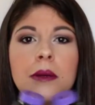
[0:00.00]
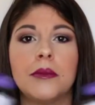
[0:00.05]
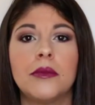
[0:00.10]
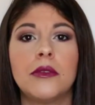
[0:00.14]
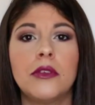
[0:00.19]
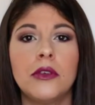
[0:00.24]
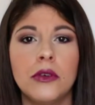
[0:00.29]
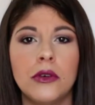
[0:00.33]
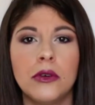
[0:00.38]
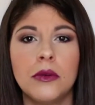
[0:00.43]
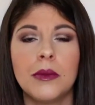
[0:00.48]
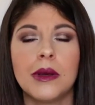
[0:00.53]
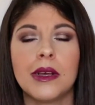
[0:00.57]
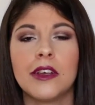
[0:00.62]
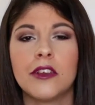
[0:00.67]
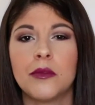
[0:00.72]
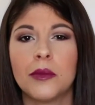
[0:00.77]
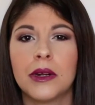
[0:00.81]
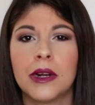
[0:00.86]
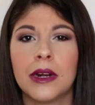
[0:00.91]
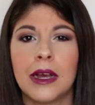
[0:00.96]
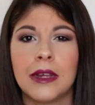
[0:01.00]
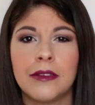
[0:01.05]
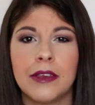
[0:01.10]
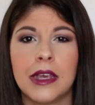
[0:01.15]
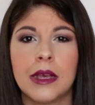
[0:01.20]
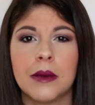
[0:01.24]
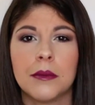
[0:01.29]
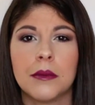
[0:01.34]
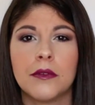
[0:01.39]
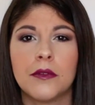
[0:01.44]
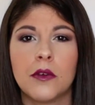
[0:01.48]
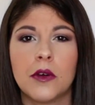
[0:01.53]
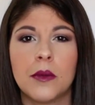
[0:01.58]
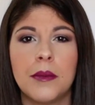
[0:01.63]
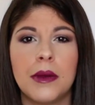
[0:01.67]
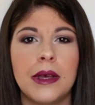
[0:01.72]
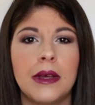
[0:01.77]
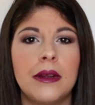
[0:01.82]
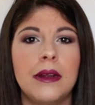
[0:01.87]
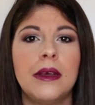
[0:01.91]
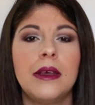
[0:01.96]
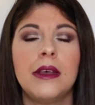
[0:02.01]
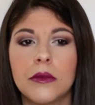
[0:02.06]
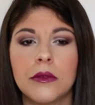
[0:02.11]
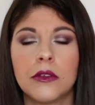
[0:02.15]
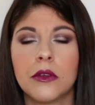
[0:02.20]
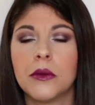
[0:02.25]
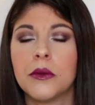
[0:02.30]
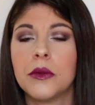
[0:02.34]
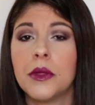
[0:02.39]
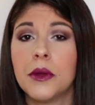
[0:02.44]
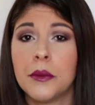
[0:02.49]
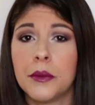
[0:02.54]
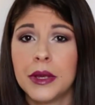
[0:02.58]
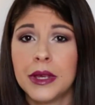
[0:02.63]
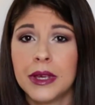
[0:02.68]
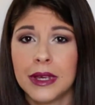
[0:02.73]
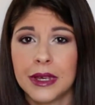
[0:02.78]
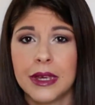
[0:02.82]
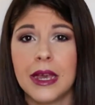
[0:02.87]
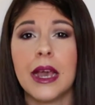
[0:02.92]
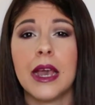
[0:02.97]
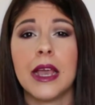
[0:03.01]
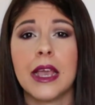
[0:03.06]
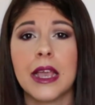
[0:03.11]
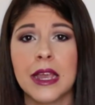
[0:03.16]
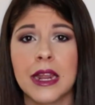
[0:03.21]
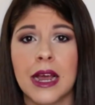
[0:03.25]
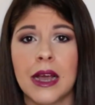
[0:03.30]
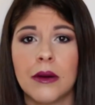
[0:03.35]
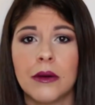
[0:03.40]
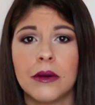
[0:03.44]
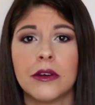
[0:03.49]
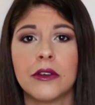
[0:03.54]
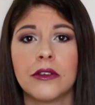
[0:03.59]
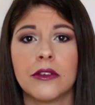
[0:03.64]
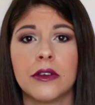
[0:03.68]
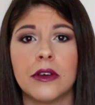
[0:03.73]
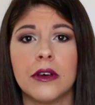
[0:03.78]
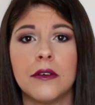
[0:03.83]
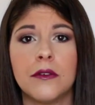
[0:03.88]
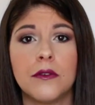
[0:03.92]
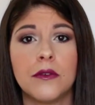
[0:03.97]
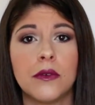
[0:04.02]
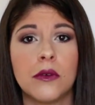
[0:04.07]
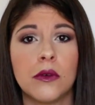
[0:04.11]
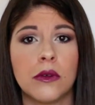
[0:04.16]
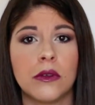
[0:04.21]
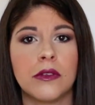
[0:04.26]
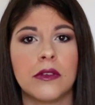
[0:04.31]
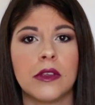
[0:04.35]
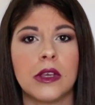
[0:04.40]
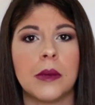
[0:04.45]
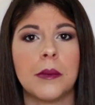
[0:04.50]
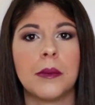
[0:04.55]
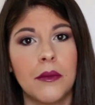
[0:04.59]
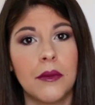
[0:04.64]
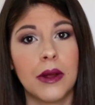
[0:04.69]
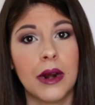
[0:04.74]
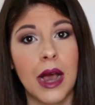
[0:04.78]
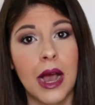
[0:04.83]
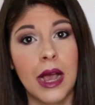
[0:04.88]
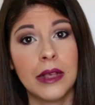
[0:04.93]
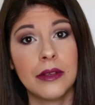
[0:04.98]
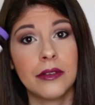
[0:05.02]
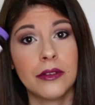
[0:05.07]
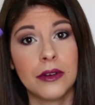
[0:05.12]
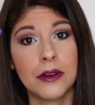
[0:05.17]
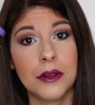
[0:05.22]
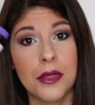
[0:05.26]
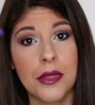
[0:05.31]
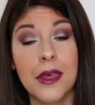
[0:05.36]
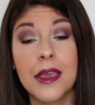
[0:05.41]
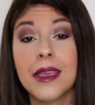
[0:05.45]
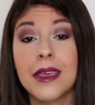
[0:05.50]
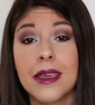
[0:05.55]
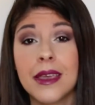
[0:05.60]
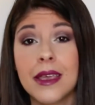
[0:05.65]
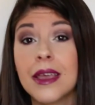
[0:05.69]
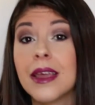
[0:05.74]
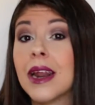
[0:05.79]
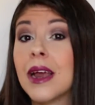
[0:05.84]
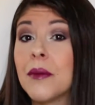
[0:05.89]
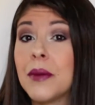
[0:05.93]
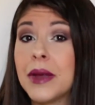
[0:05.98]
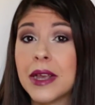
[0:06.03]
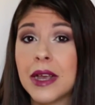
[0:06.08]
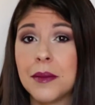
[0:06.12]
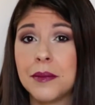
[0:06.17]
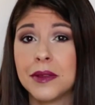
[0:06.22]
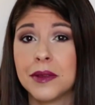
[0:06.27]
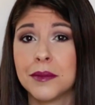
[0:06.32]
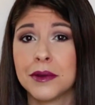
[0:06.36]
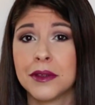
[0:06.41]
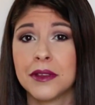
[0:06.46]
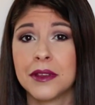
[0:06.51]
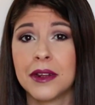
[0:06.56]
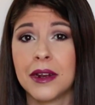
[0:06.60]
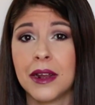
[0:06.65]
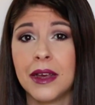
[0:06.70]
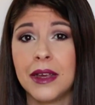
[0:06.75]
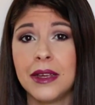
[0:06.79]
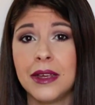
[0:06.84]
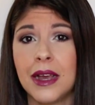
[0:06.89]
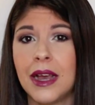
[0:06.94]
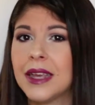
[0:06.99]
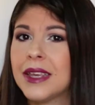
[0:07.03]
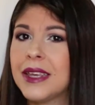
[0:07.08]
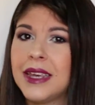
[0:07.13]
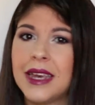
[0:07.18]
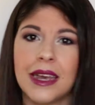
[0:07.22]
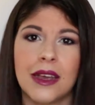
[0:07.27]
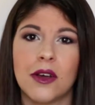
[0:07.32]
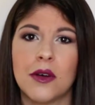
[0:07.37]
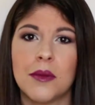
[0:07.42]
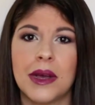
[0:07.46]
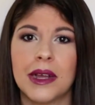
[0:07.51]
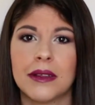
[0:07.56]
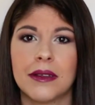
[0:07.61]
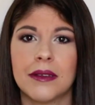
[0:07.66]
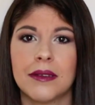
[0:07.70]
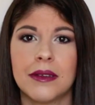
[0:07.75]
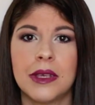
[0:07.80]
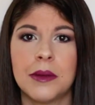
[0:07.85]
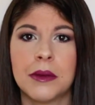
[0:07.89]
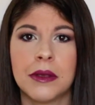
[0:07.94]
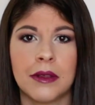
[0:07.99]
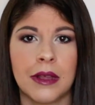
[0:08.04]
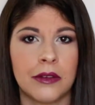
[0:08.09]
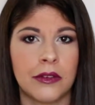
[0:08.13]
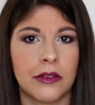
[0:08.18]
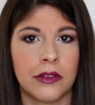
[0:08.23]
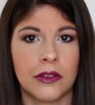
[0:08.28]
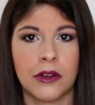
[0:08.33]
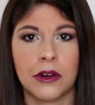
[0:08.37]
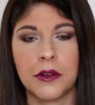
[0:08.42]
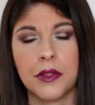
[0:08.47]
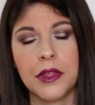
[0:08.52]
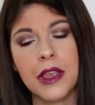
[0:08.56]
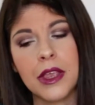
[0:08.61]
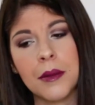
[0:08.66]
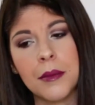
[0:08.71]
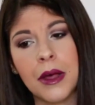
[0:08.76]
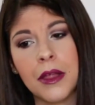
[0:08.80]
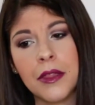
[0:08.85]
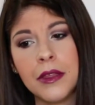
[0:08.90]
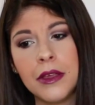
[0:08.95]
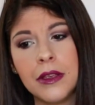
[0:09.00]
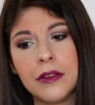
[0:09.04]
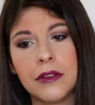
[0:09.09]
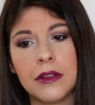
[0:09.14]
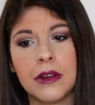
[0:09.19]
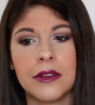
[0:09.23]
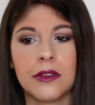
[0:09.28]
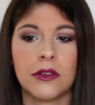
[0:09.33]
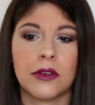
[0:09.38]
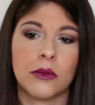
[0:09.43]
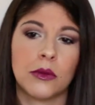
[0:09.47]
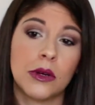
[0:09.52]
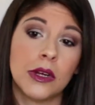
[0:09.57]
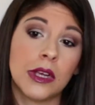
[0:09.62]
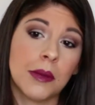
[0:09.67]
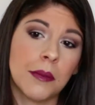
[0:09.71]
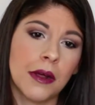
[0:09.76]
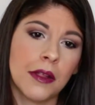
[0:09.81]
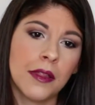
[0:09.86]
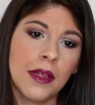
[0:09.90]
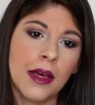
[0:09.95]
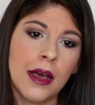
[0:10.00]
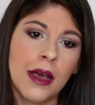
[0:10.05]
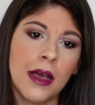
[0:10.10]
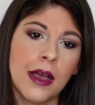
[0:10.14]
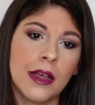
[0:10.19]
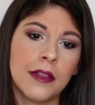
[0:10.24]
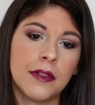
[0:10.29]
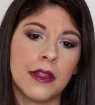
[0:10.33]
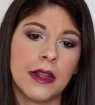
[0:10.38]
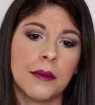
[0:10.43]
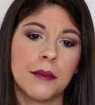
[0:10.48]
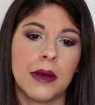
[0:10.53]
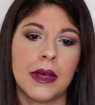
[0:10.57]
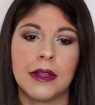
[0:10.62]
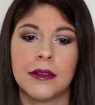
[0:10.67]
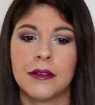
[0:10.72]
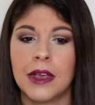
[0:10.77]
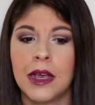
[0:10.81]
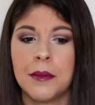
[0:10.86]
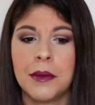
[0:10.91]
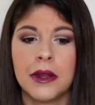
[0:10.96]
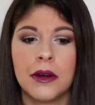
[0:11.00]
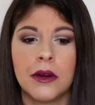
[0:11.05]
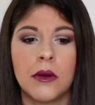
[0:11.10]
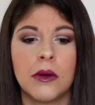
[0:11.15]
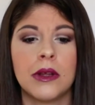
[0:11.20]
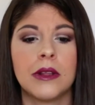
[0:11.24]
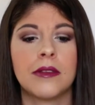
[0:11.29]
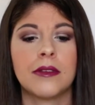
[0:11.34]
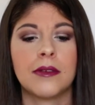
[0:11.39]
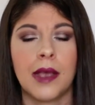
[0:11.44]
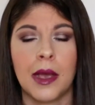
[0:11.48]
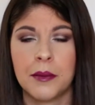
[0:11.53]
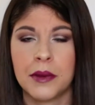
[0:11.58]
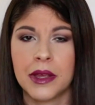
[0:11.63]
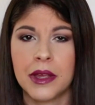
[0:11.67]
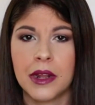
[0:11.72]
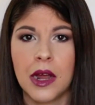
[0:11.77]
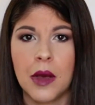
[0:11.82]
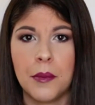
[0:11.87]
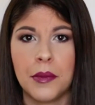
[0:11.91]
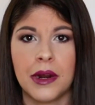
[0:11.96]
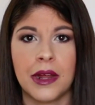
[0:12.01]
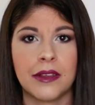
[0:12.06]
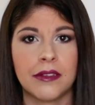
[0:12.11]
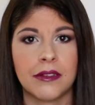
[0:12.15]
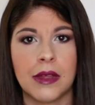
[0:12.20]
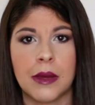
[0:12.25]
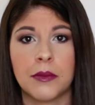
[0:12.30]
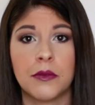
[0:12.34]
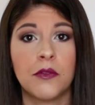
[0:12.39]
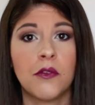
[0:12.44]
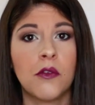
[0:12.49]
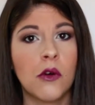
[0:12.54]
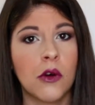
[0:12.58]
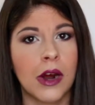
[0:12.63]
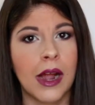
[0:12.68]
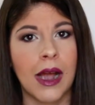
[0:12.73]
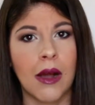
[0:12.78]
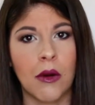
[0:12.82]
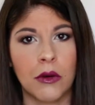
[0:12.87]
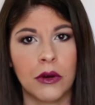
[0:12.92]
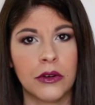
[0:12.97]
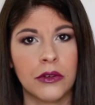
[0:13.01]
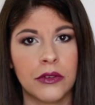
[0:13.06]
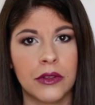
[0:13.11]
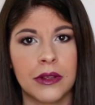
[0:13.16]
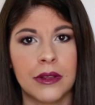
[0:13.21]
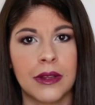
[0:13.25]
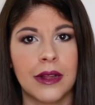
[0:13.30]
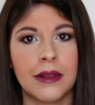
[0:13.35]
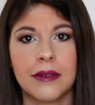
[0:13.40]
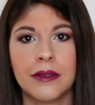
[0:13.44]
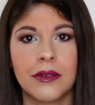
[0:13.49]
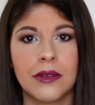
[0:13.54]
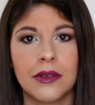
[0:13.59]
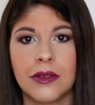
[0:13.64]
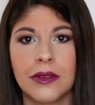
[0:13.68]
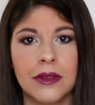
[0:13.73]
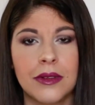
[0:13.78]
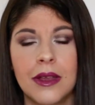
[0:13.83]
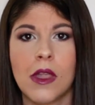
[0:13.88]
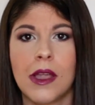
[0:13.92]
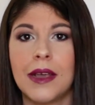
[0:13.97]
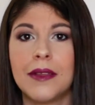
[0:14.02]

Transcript: up 2. My husband and I take them before bed so that we can get 8 hours of full sleep. When I start thinking and I wake up in the middle of the night, I can't go back to sleep because I just start thinking about this and I start worrying about that, and then by the time I know it's time to get up and I slept 4 hours, and that's just